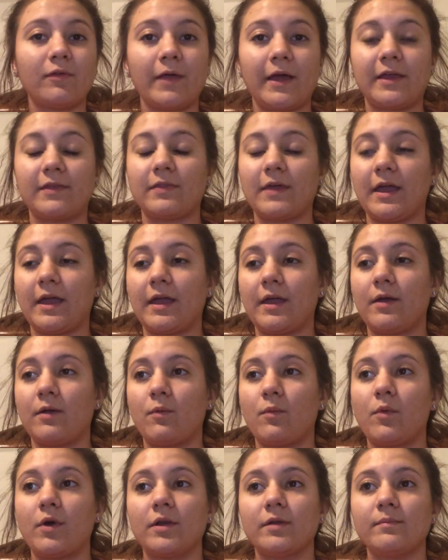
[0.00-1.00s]
Like, they
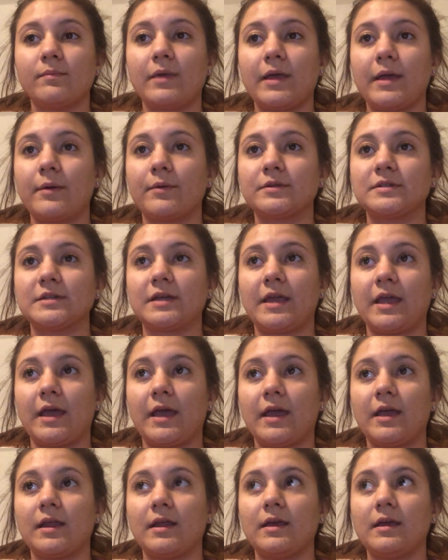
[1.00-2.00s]
wouldn't be able to
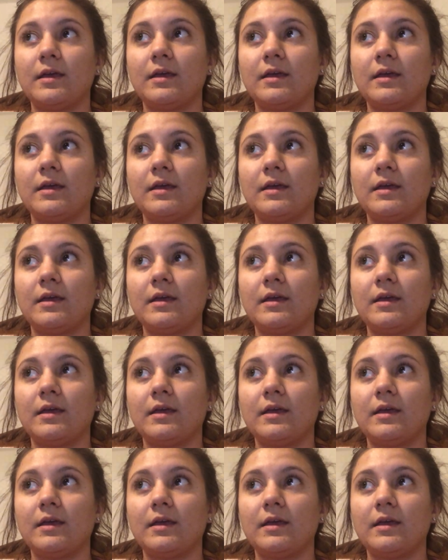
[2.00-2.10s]
get